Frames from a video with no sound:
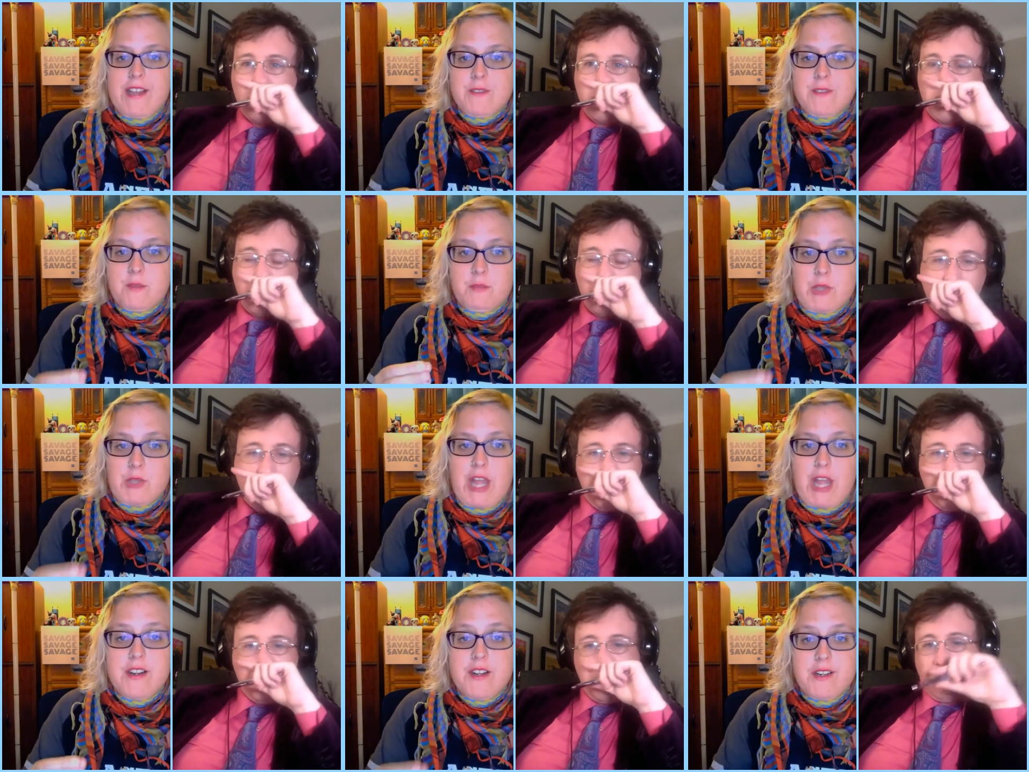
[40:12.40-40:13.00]
Speaker 1: has
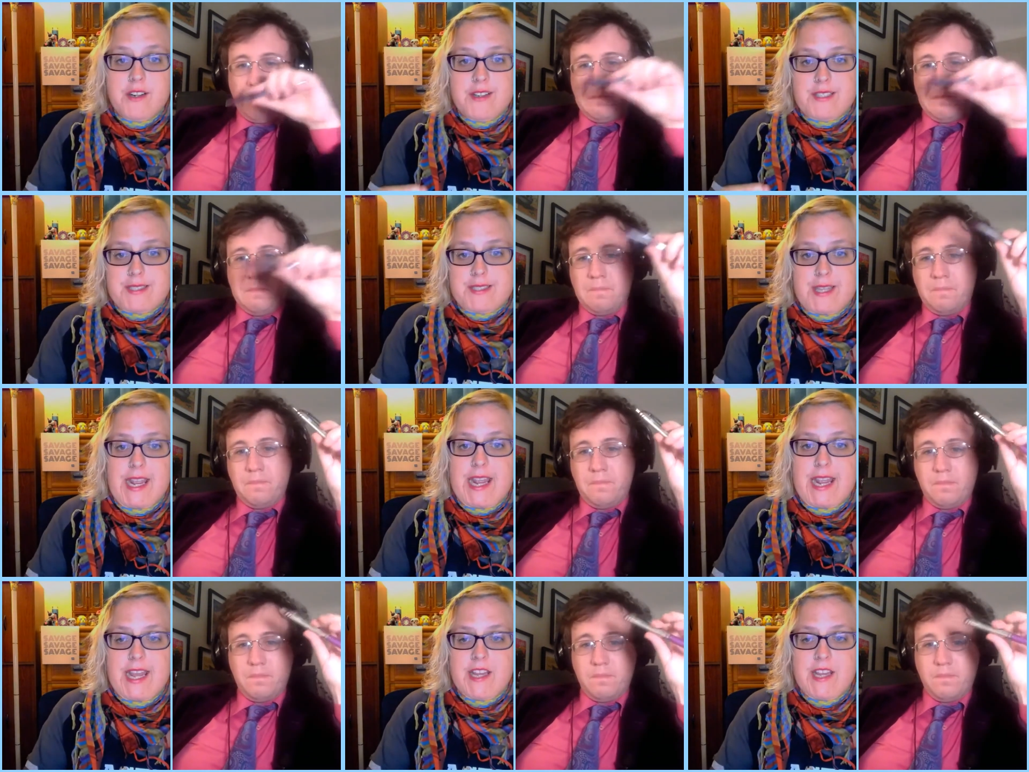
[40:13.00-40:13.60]
blood on his
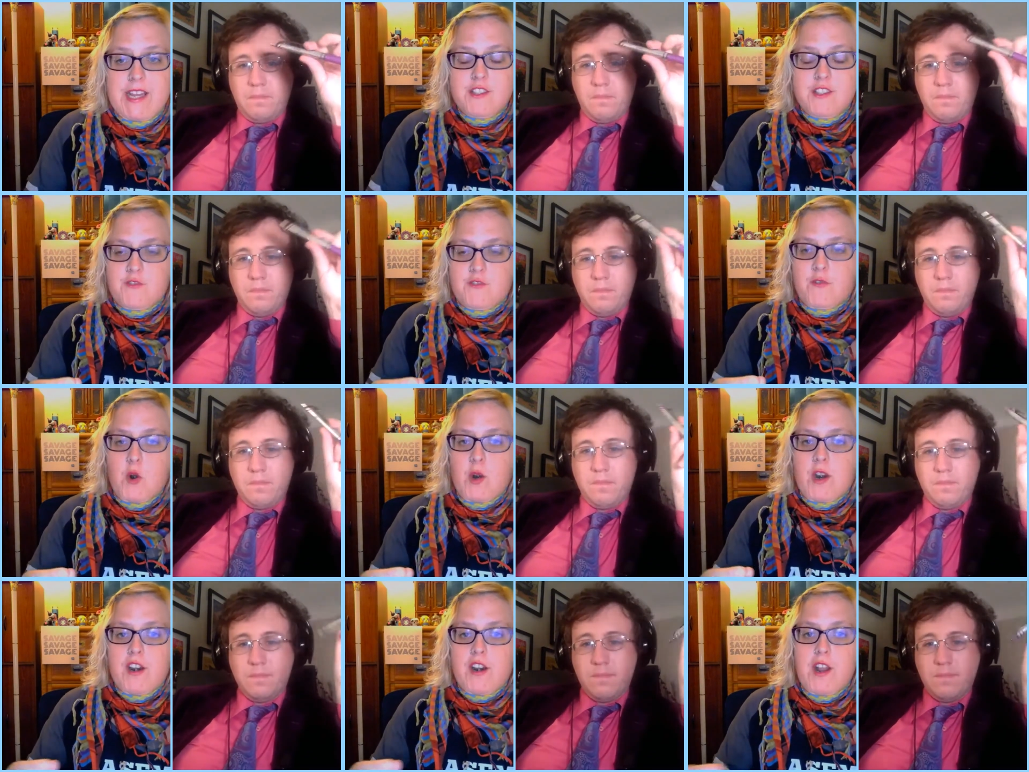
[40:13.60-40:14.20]
hands
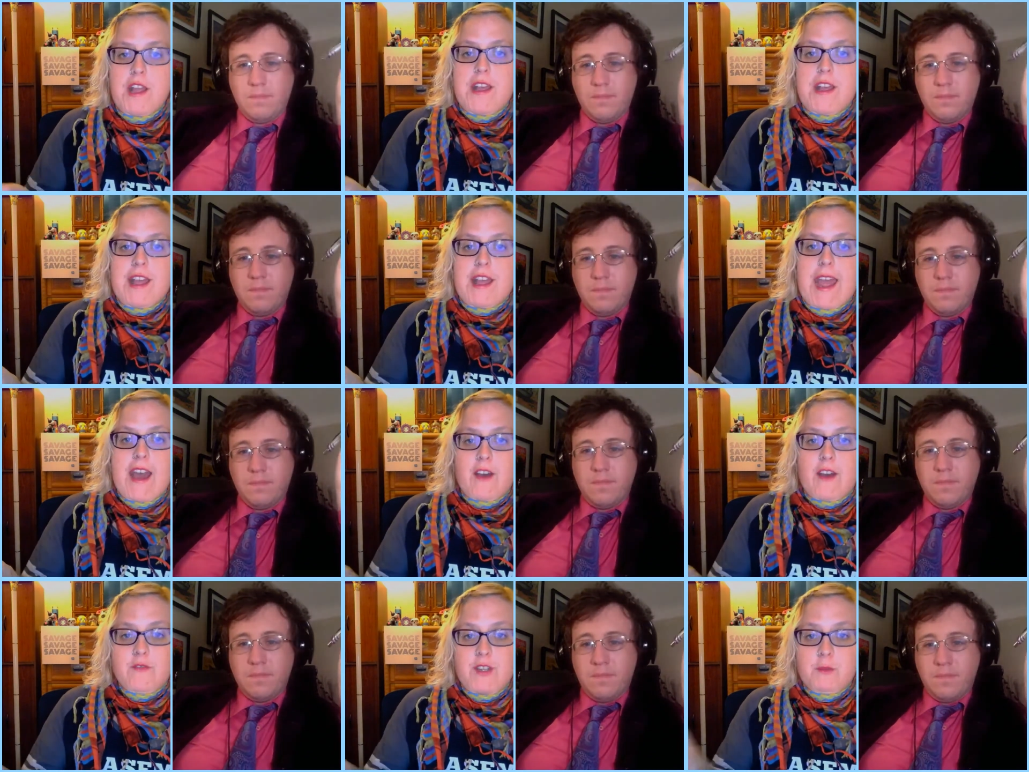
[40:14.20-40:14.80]
for
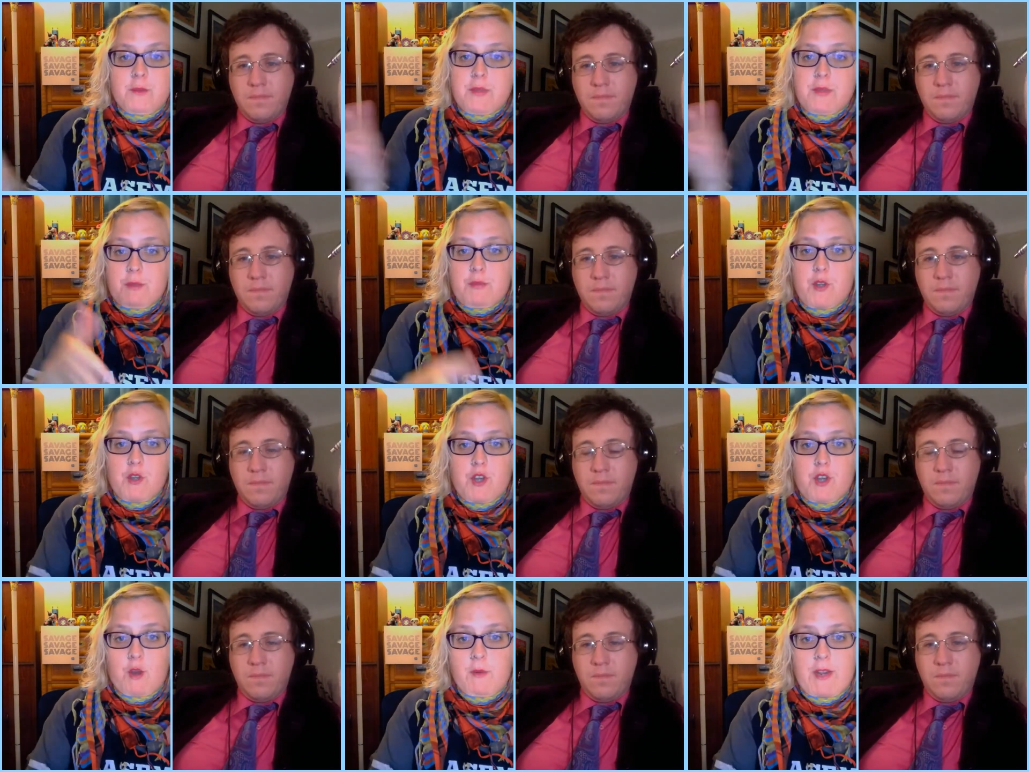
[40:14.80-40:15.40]
having
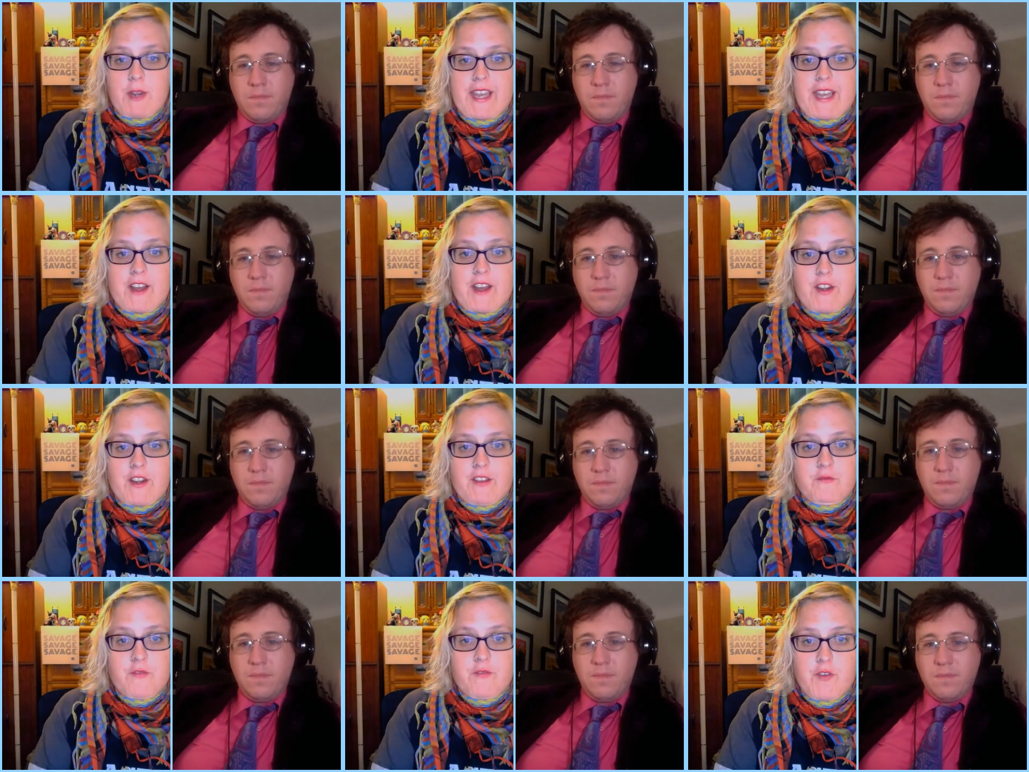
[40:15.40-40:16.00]
people going out
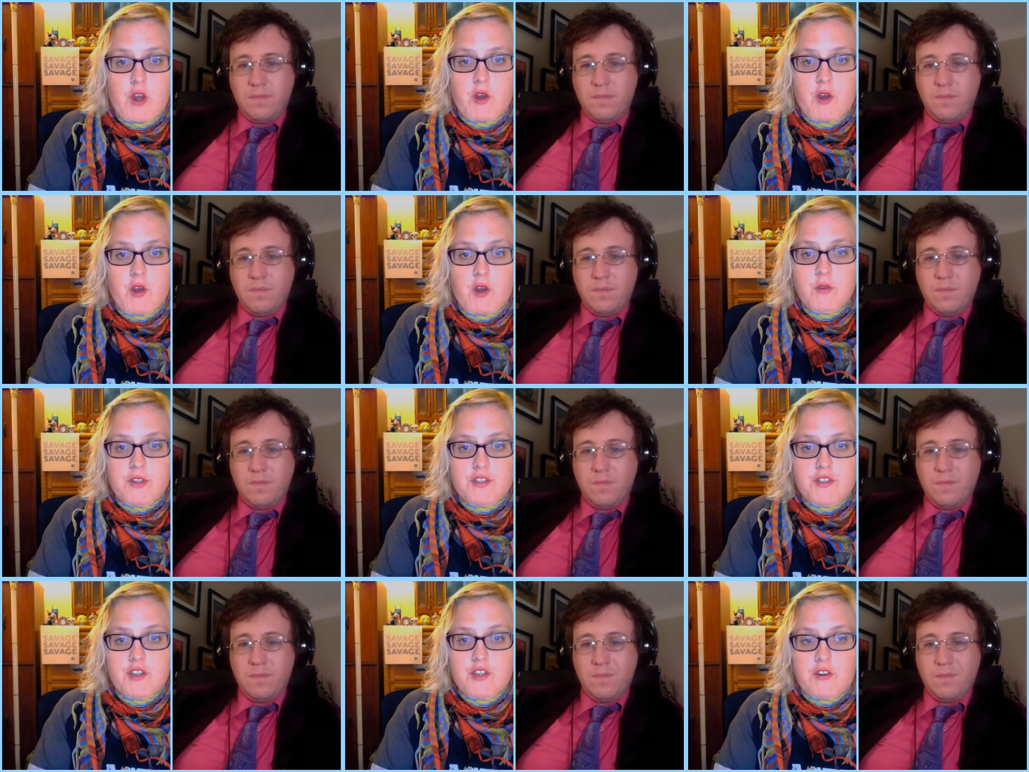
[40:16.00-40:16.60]
and
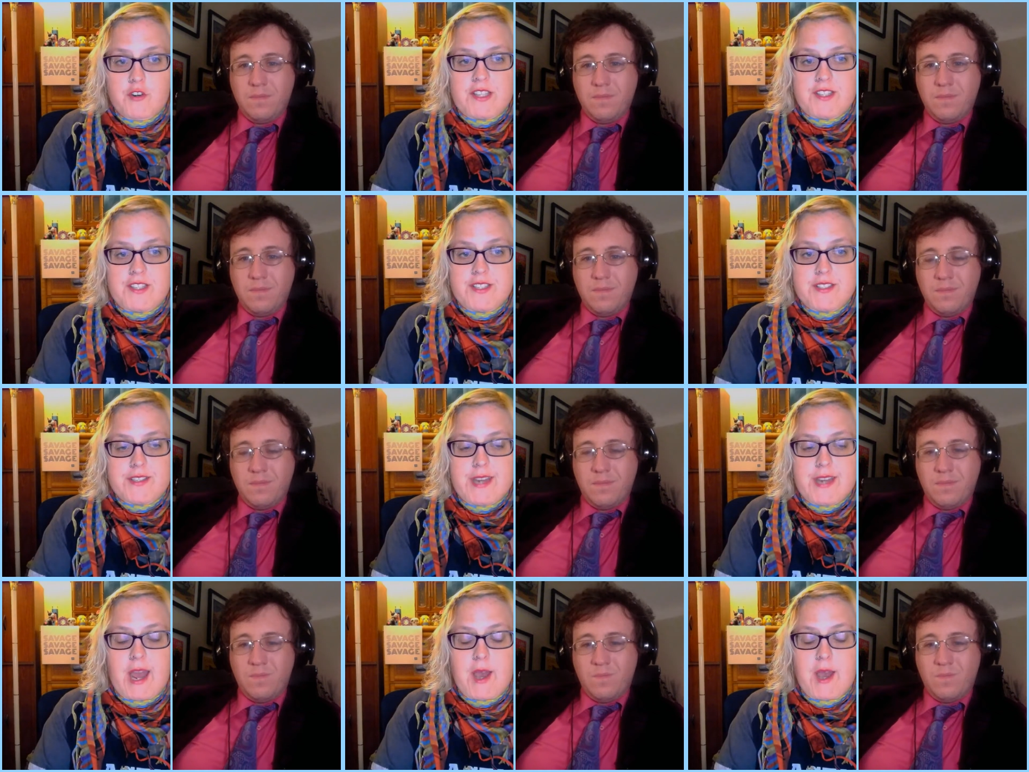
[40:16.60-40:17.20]
vote during this